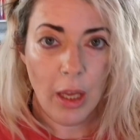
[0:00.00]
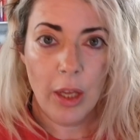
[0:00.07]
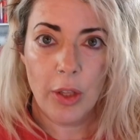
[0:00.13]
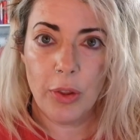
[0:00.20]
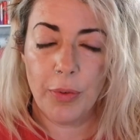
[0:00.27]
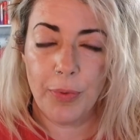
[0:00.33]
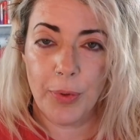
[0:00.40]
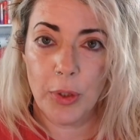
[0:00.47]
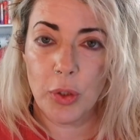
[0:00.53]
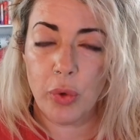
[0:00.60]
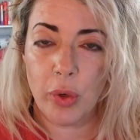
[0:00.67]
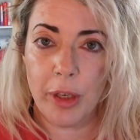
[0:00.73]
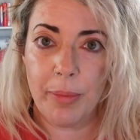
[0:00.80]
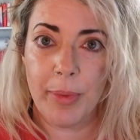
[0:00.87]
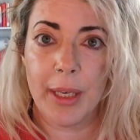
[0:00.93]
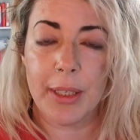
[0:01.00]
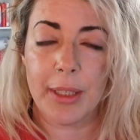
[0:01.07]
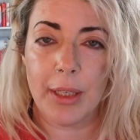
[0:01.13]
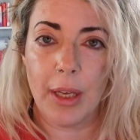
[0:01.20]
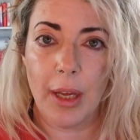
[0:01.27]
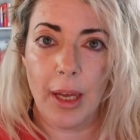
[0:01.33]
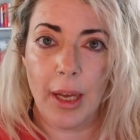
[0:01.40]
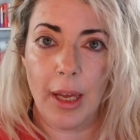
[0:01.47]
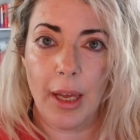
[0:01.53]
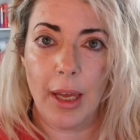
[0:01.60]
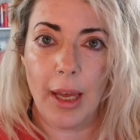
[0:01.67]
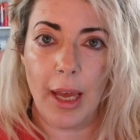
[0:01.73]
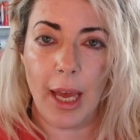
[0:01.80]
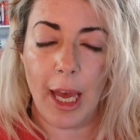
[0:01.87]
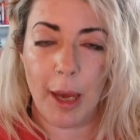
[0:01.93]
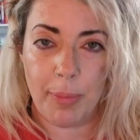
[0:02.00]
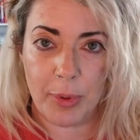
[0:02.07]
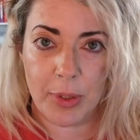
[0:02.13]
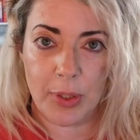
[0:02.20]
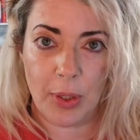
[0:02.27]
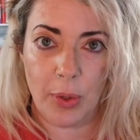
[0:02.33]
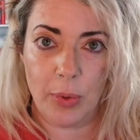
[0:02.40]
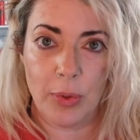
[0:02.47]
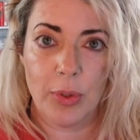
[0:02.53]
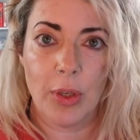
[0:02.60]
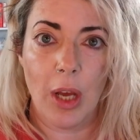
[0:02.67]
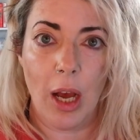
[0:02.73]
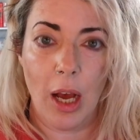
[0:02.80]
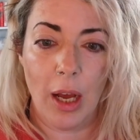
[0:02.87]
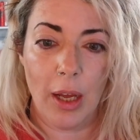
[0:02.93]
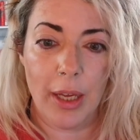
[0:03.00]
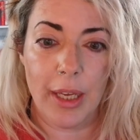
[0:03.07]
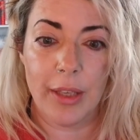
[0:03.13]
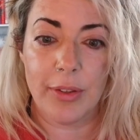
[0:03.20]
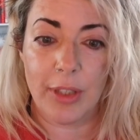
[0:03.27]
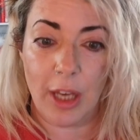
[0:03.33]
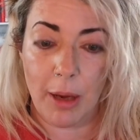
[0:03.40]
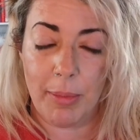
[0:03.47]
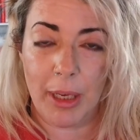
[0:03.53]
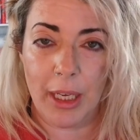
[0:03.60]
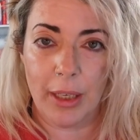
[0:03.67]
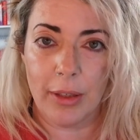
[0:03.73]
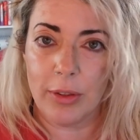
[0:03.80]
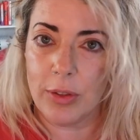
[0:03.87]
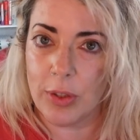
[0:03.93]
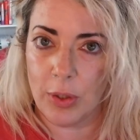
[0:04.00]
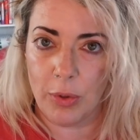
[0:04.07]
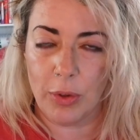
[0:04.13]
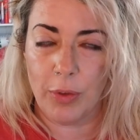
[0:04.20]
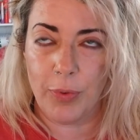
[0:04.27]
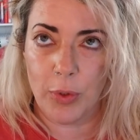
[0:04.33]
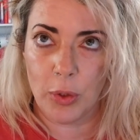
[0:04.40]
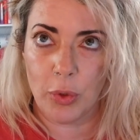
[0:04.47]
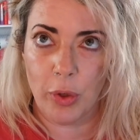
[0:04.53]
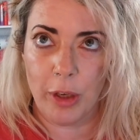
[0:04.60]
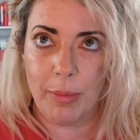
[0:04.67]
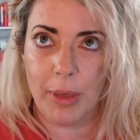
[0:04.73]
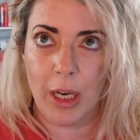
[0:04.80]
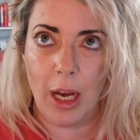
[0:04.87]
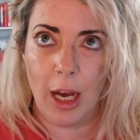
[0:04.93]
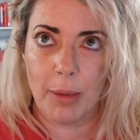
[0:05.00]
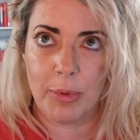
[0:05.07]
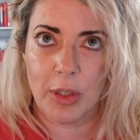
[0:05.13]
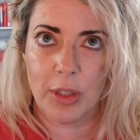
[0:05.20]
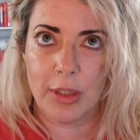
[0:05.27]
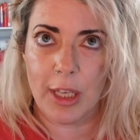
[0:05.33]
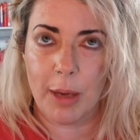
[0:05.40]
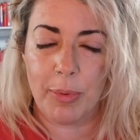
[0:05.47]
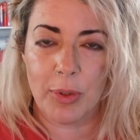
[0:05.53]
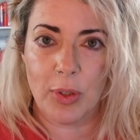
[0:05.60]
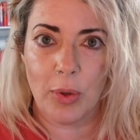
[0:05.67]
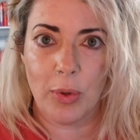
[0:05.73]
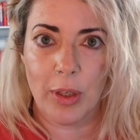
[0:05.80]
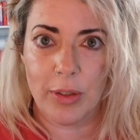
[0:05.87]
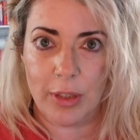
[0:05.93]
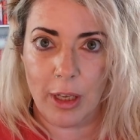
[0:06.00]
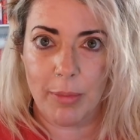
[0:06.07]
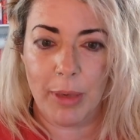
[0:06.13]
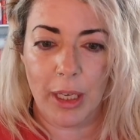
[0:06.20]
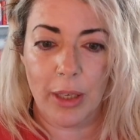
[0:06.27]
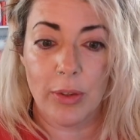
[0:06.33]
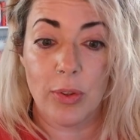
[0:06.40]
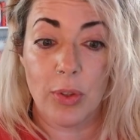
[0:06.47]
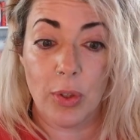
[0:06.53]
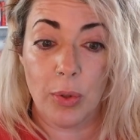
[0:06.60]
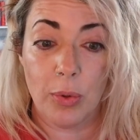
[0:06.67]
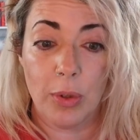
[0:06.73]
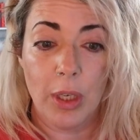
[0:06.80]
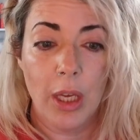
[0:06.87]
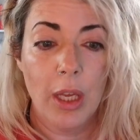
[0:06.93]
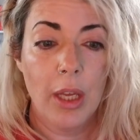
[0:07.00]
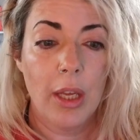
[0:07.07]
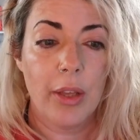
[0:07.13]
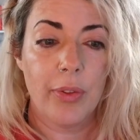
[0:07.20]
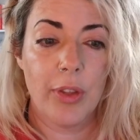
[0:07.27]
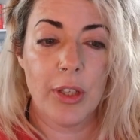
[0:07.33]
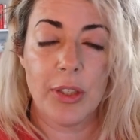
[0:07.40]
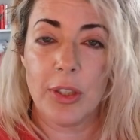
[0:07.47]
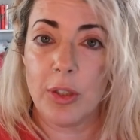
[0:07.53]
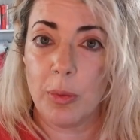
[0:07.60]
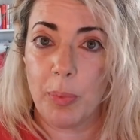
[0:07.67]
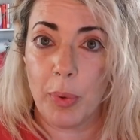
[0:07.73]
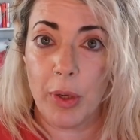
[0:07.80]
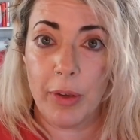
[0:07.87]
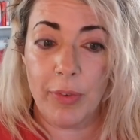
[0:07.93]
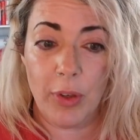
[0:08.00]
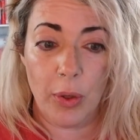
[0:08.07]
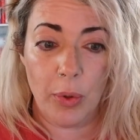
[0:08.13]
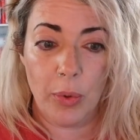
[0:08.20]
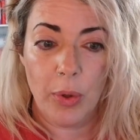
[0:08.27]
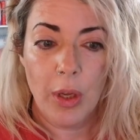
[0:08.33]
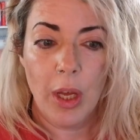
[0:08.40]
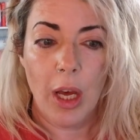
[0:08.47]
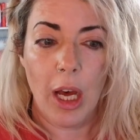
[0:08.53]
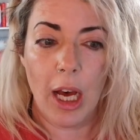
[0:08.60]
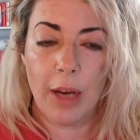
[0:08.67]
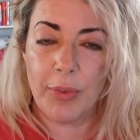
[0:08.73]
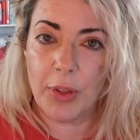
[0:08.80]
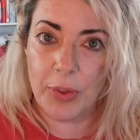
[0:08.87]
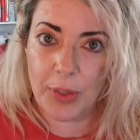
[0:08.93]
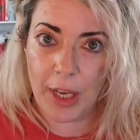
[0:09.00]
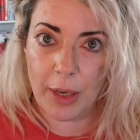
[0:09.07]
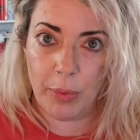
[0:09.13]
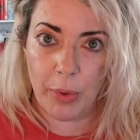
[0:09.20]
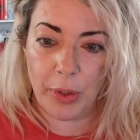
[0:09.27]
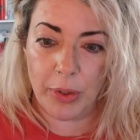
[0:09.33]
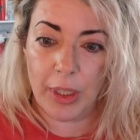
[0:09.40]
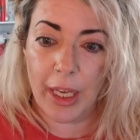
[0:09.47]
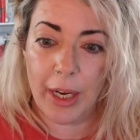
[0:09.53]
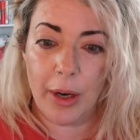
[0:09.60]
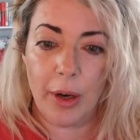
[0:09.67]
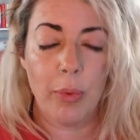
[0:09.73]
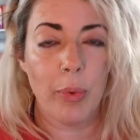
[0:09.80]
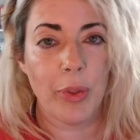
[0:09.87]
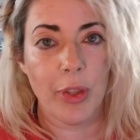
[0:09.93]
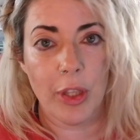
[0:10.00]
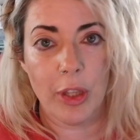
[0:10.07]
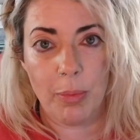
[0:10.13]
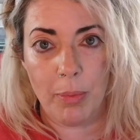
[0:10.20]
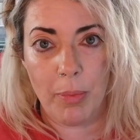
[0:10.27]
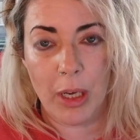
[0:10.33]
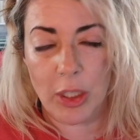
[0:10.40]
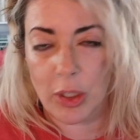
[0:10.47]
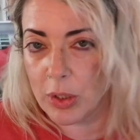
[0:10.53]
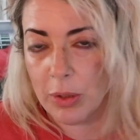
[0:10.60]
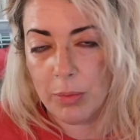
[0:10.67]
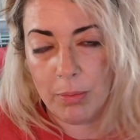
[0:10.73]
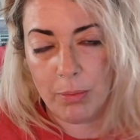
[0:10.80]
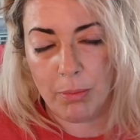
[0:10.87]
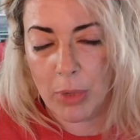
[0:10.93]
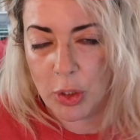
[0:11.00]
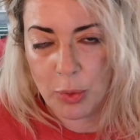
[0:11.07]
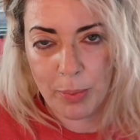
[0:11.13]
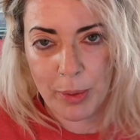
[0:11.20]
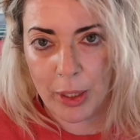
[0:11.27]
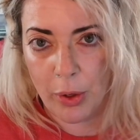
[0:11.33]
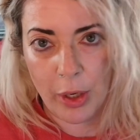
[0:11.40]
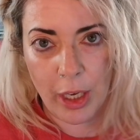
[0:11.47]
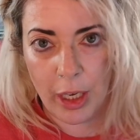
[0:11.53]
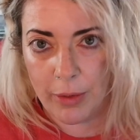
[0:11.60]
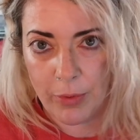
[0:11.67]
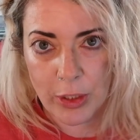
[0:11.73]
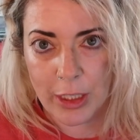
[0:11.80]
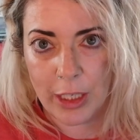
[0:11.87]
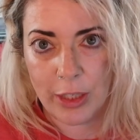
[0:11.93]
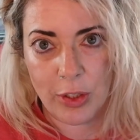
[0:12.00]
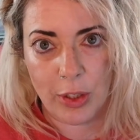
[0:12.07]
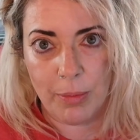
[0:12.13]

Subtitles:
The full treatment episode is coming soon. The full treatment options episode is coming soon. This is a preview of the thyroid layer within the much, much bigger conversation.